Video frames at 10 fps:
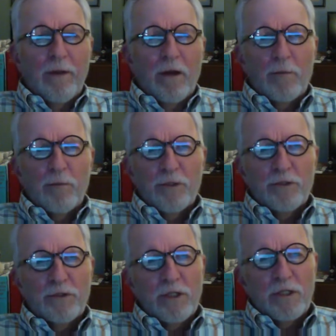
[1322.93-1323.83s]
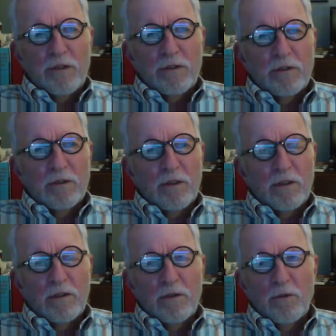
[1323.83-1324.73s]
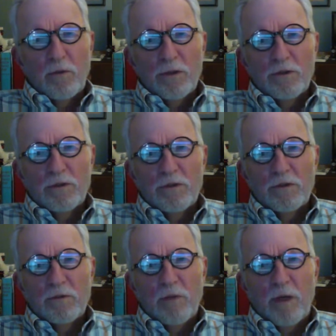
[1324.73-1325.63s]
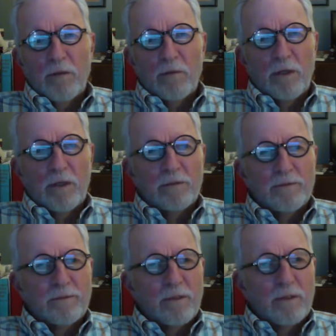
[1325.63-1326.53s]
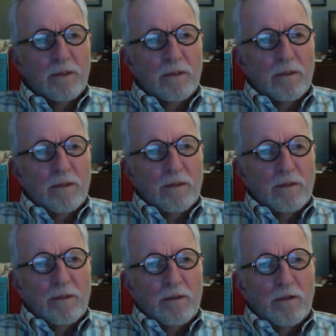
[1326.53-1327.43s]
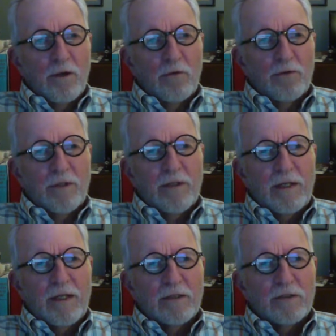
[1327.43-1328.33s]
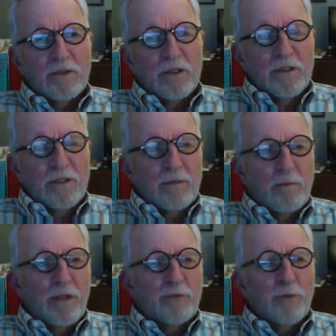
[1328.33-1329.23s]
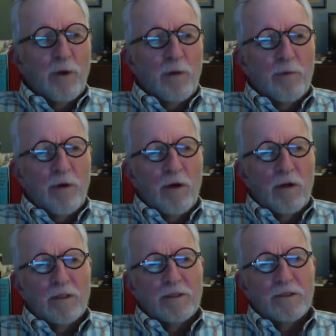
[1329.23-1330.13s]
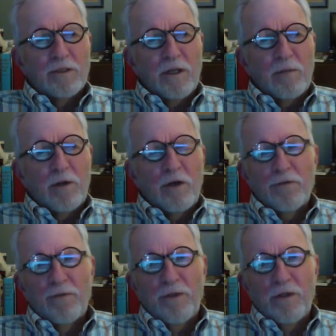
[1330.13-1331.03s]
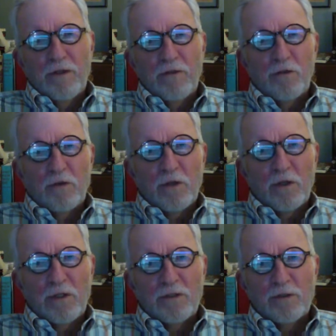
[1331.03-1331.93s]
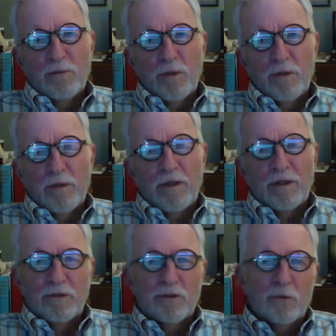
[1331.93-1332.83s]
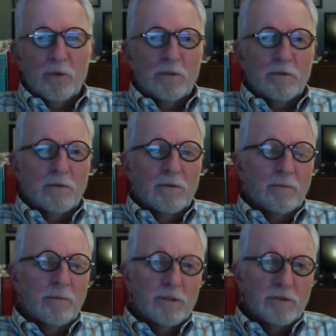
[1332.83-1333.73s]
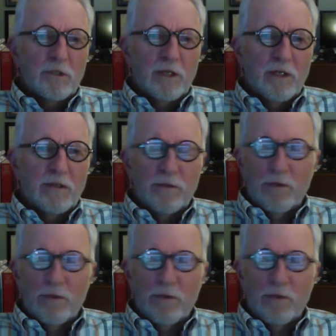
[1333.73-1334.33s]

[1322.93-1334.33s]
I appreciate your good wishes about my COVID dance. In baseball parlance, I'm off the injured list, but on a short pitch count.